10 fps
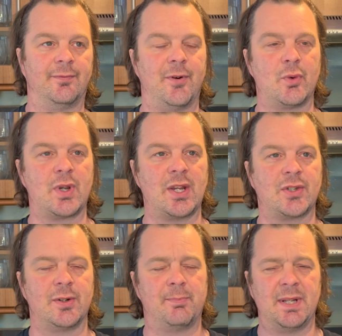
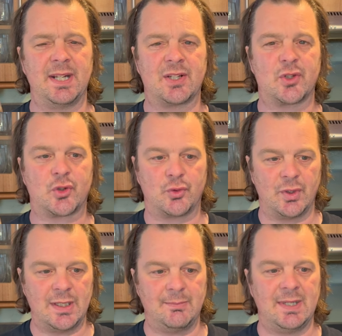vocation of being
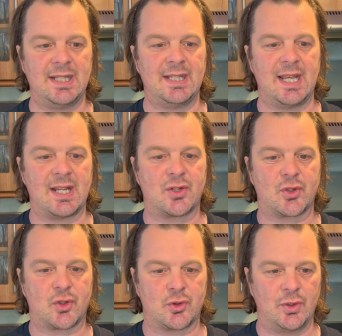extremely,
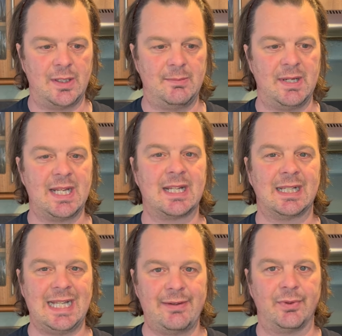extremely
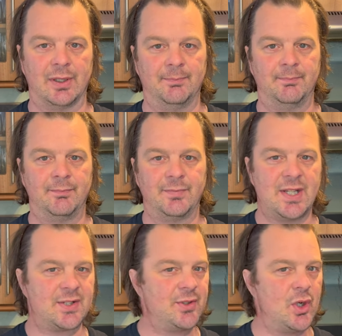clever.
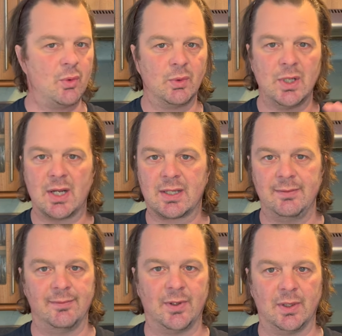There's no luck
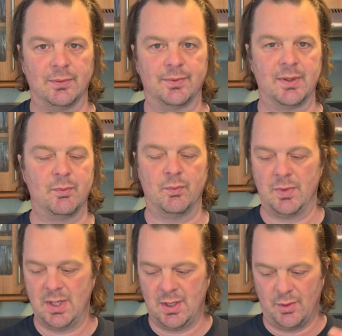involved in
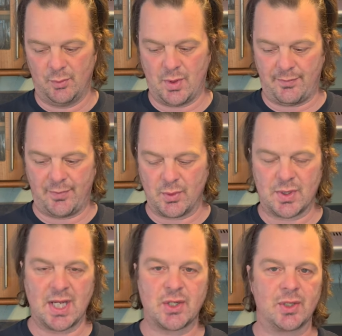what
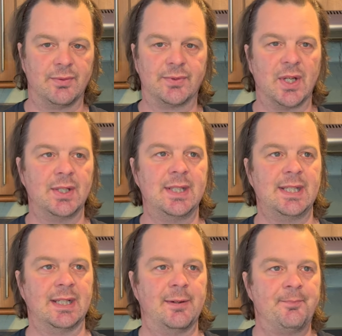vocation have done
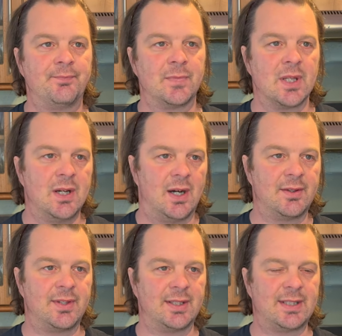here. I
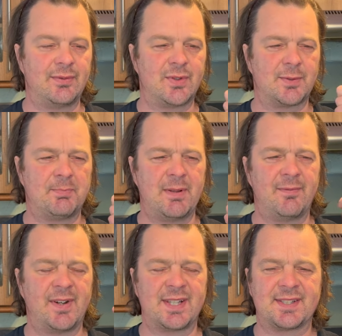think they've just been
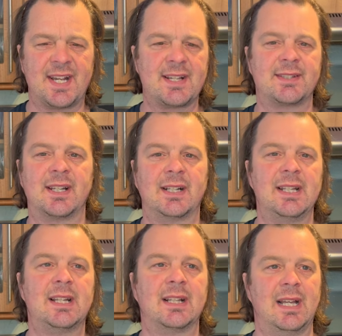
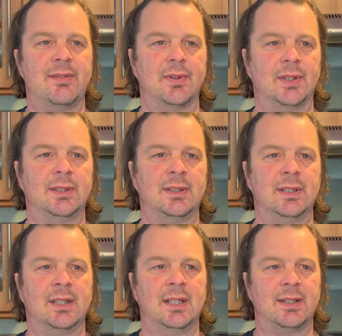fantastically clever.
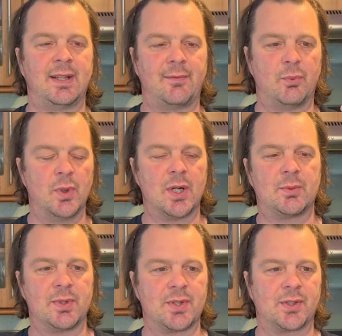They've
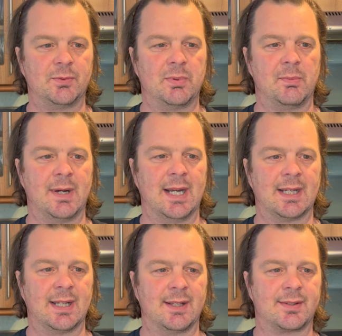worked with the
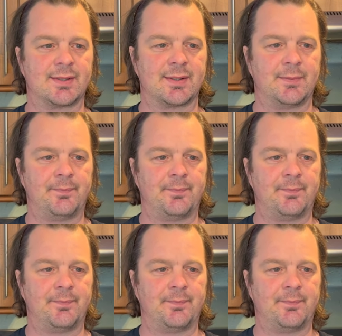supermarkets.